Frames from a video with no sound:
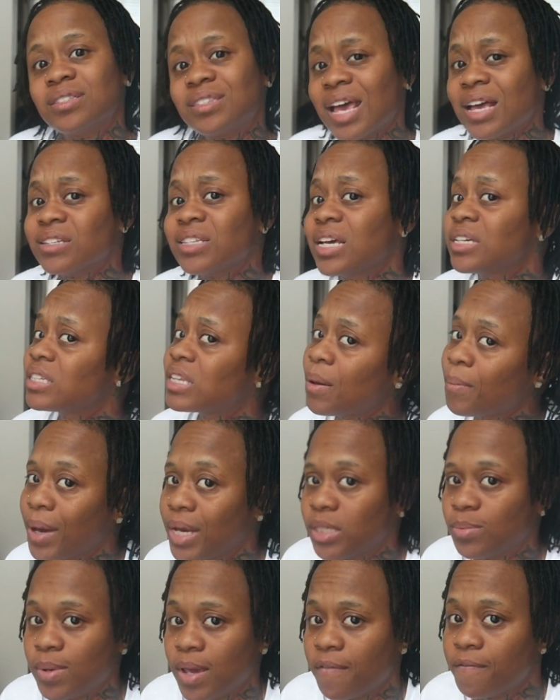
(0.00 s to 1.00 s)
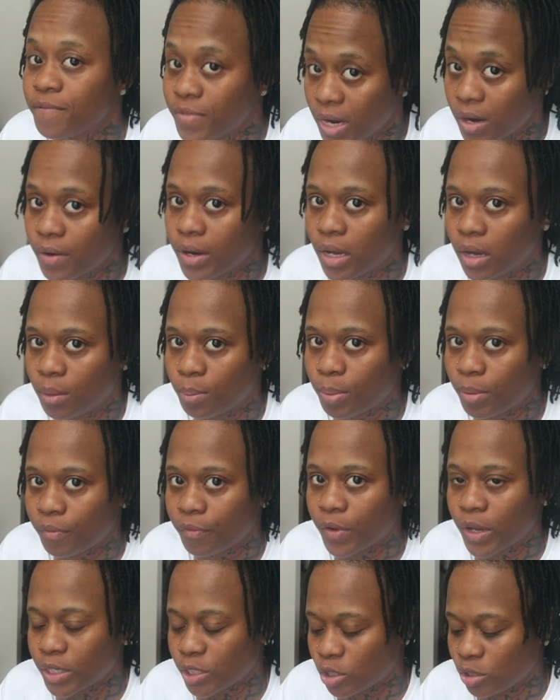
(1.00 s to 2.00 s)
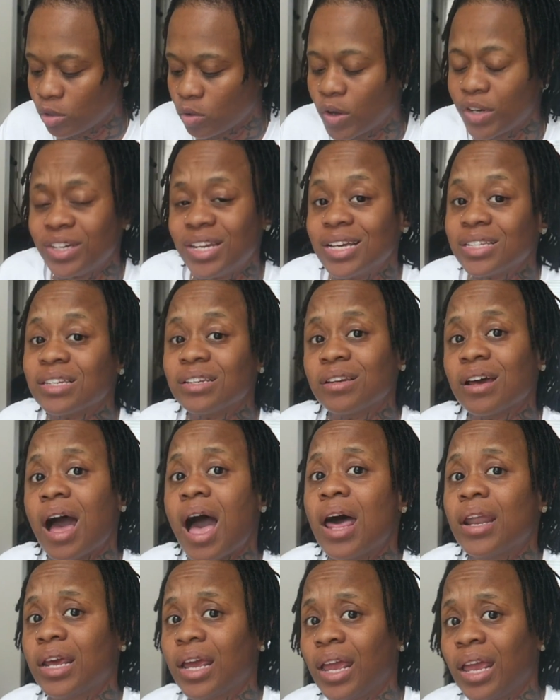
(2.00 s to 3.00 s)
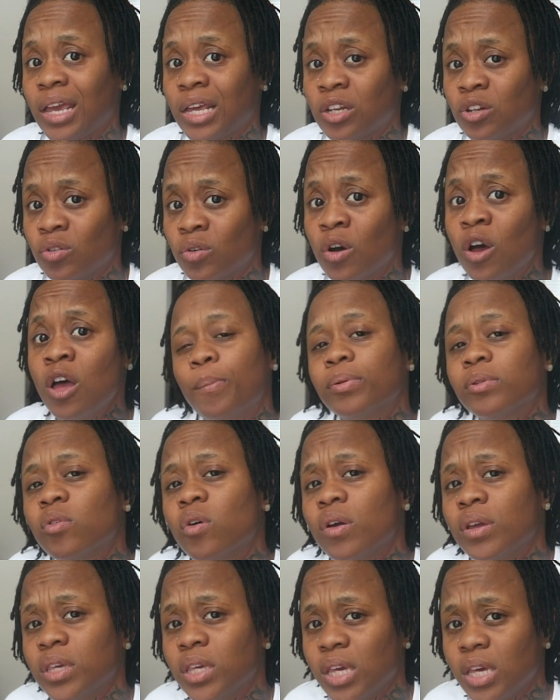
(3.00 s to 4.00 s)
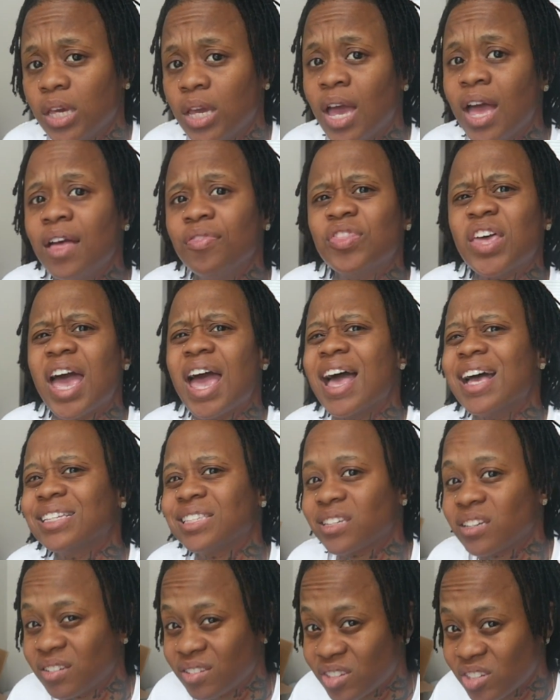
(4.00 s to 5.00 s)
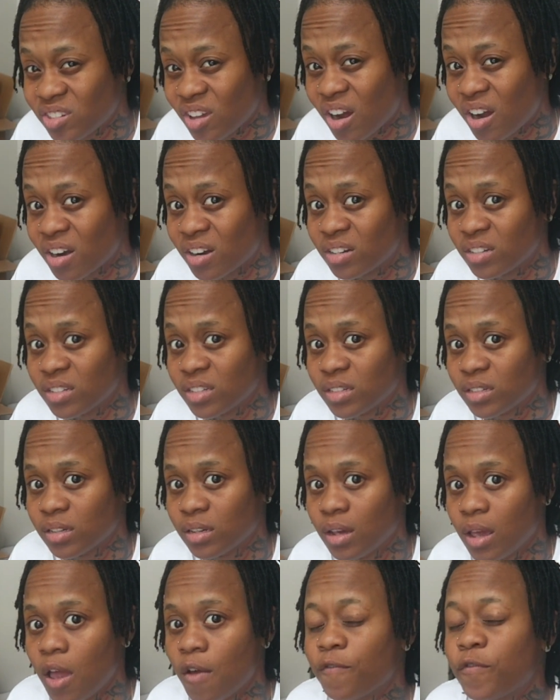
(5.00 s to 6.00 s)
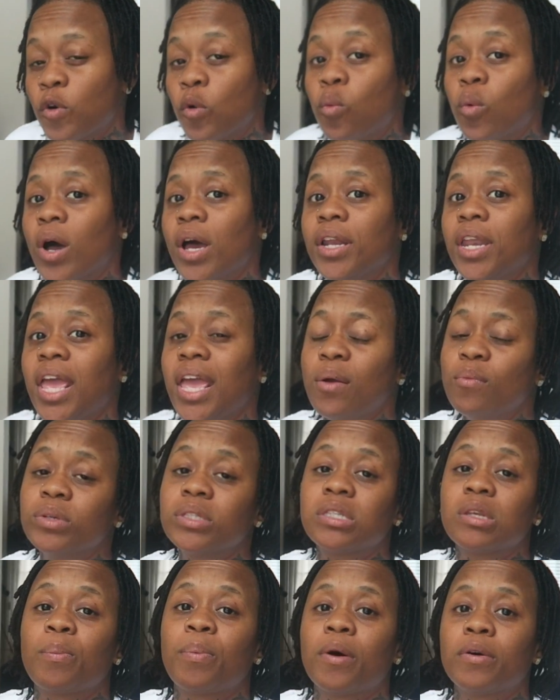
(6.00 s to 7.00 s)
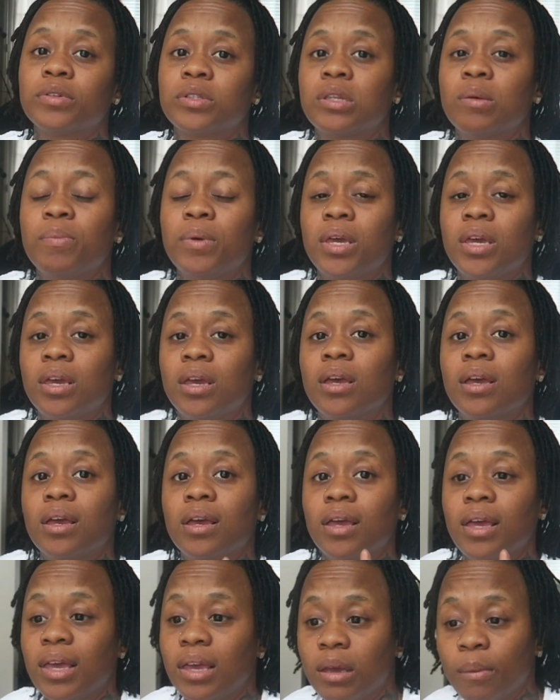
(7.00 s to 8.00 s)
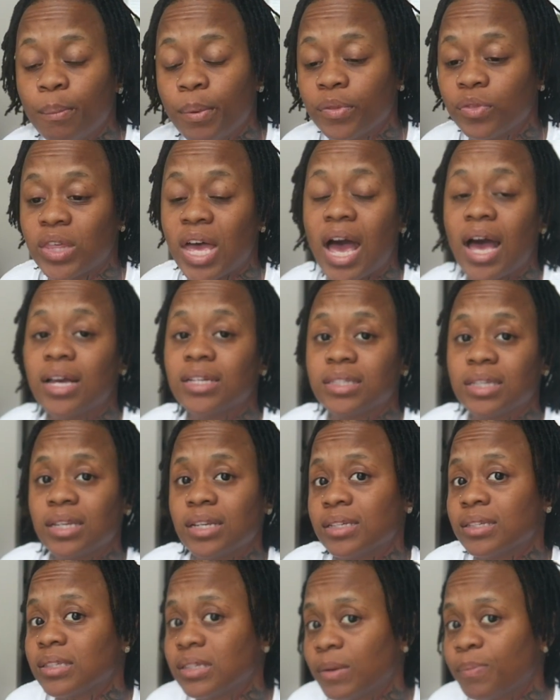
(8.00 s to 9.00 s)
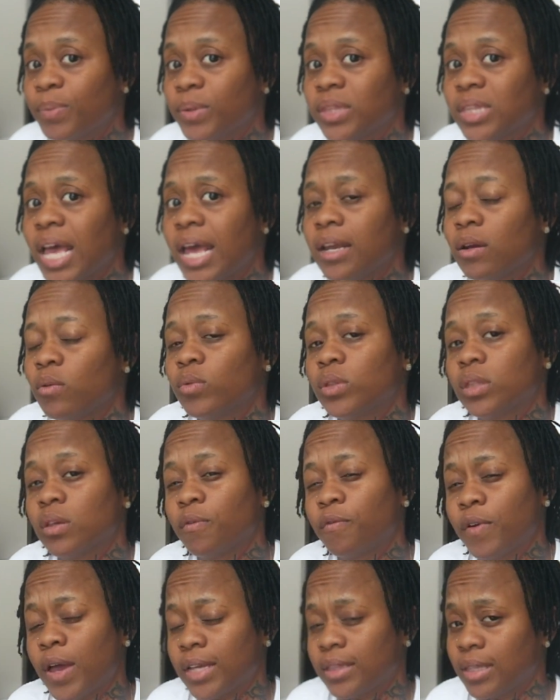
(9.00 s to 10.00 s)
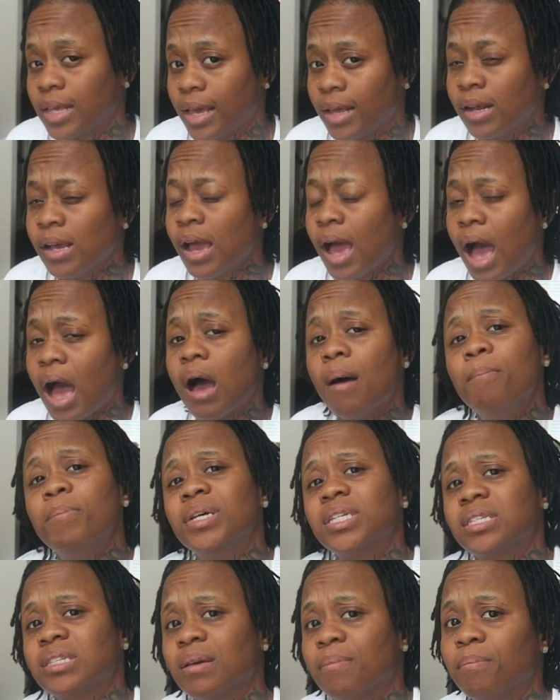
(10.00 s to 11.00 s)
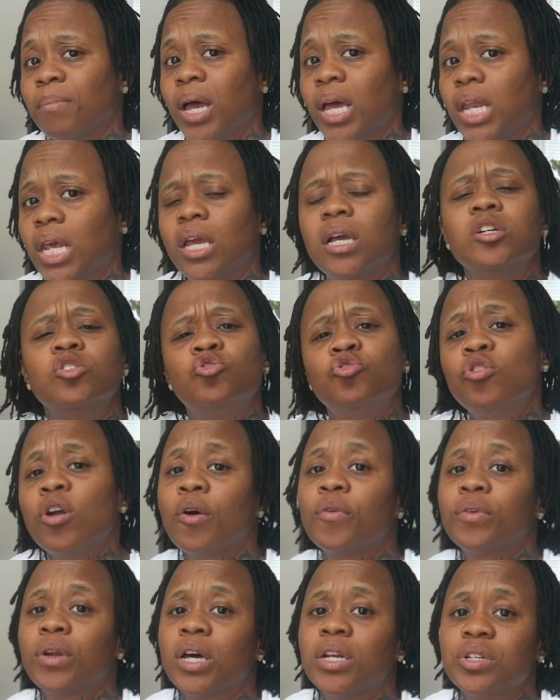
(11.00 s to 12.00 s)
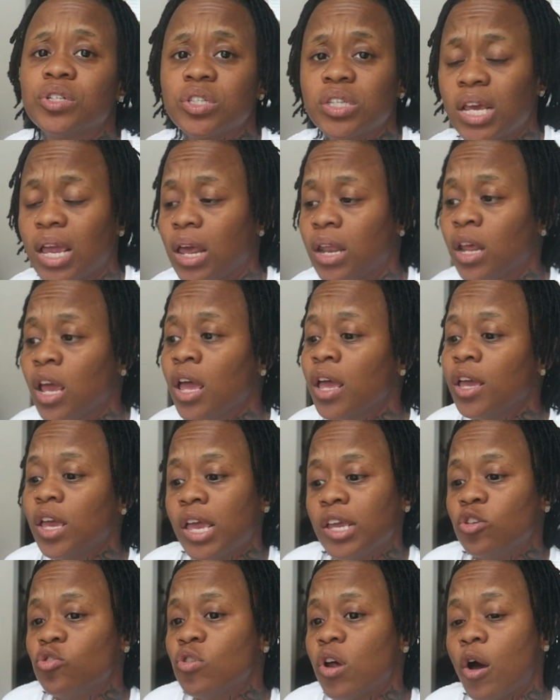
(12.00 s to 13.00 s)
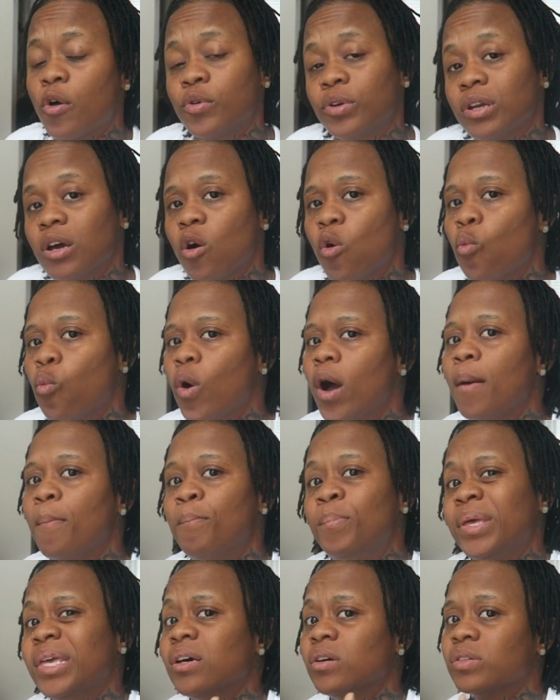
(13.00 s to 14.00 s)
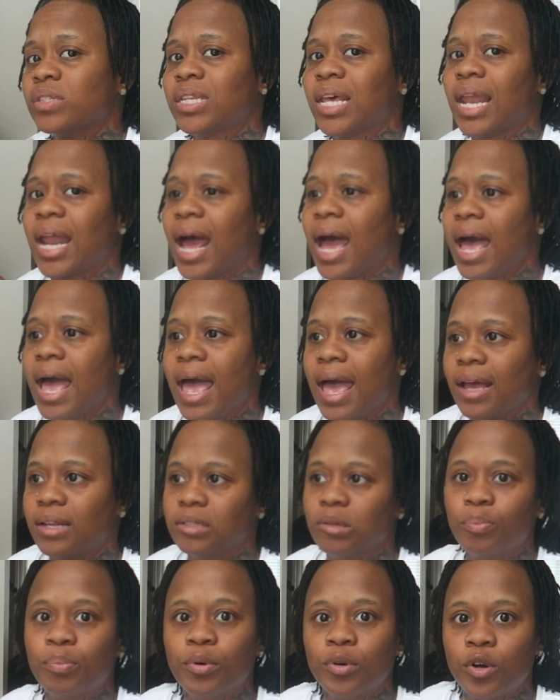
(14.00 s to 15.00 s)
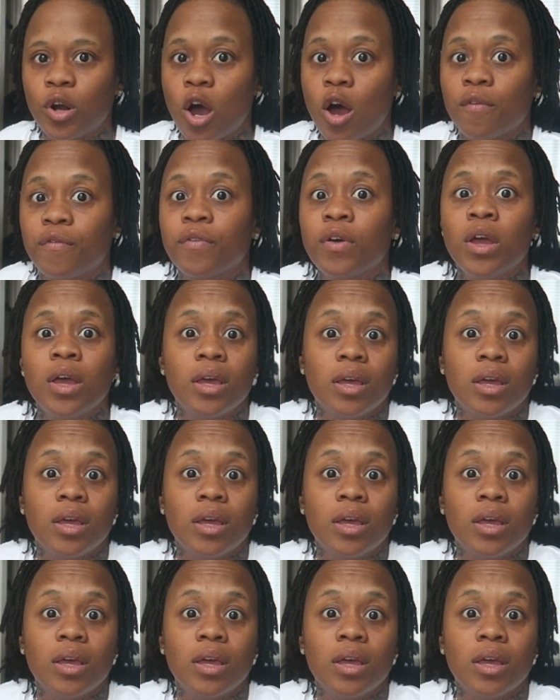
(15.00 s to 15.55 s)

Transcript: Sounds like somebody's being very unprofessional and doesn't know how to handle an employee that has concerns. For one, he was supposed to be empathizing and sympathetic with the fact that I'm missing money, because you don't understand and you don't know what bills that I had to put off.